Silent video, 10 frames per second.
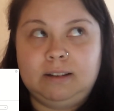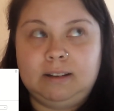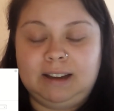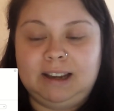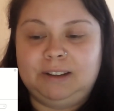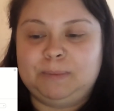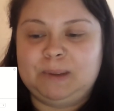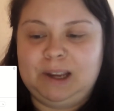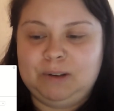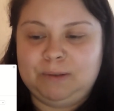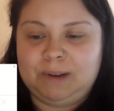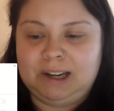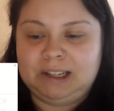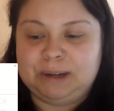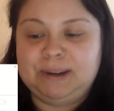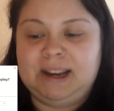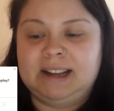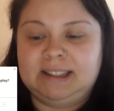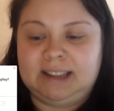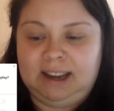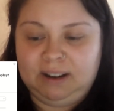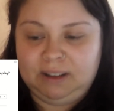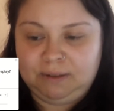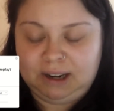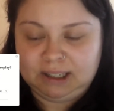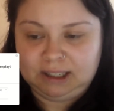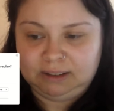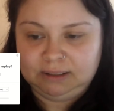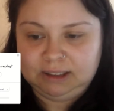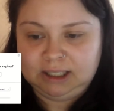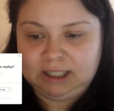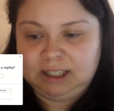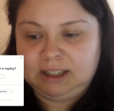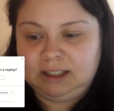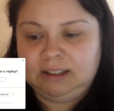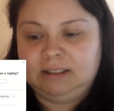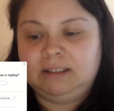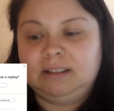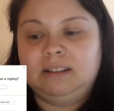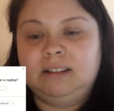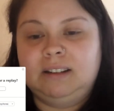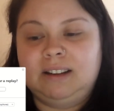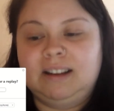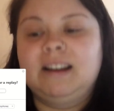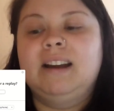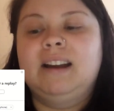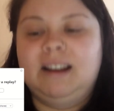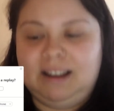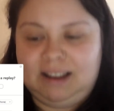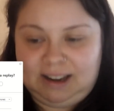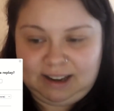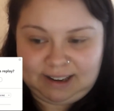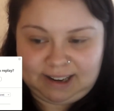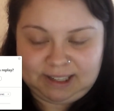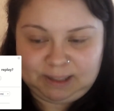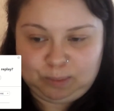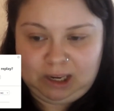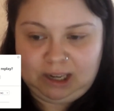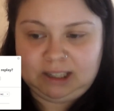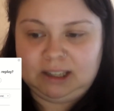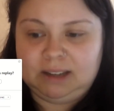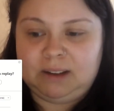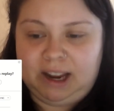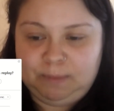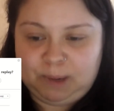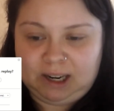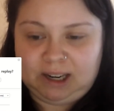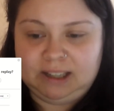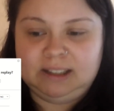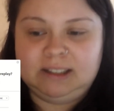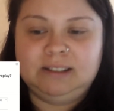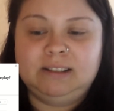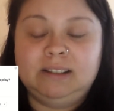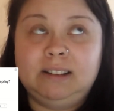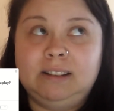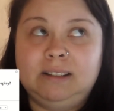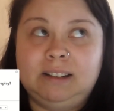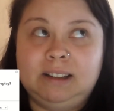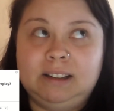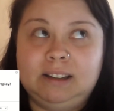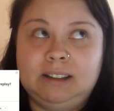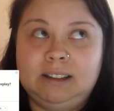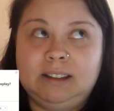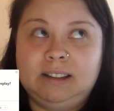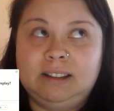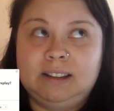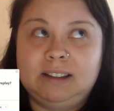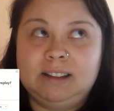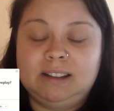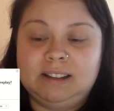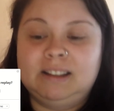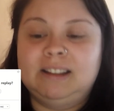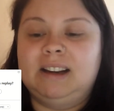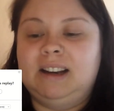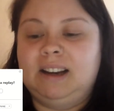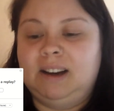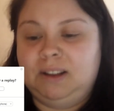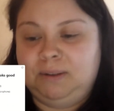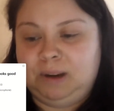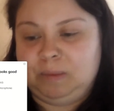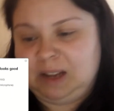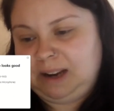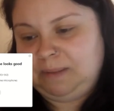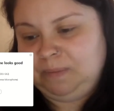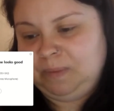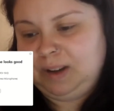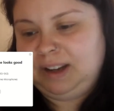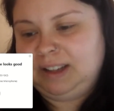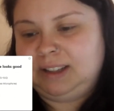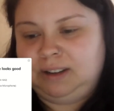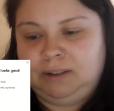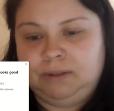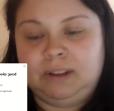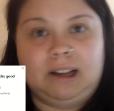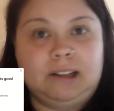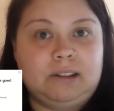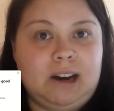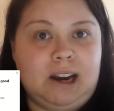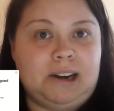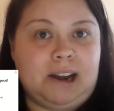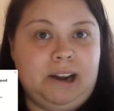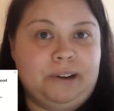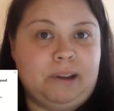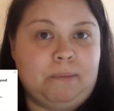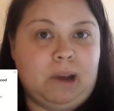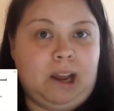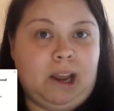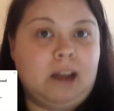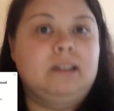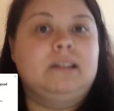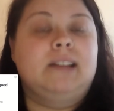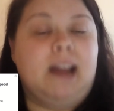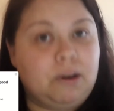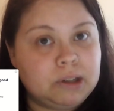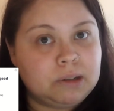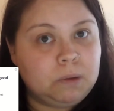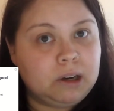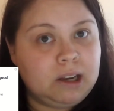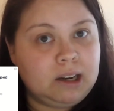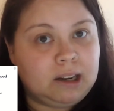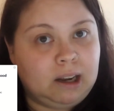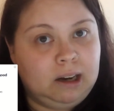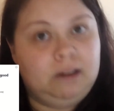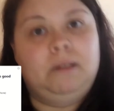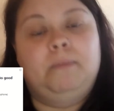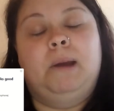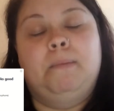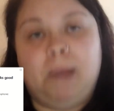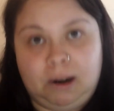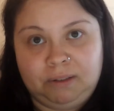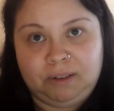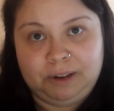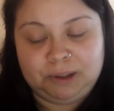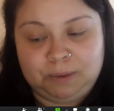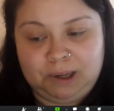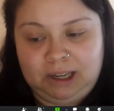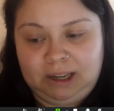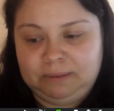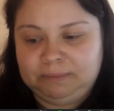It'll play you a ringtone. Yes, I hear the ringtone. Yes, I hear the ringtone. I speak and pause. I speak and pause. And hear the replay. So that's great. I know that my sound is working and I know that my microphone is working.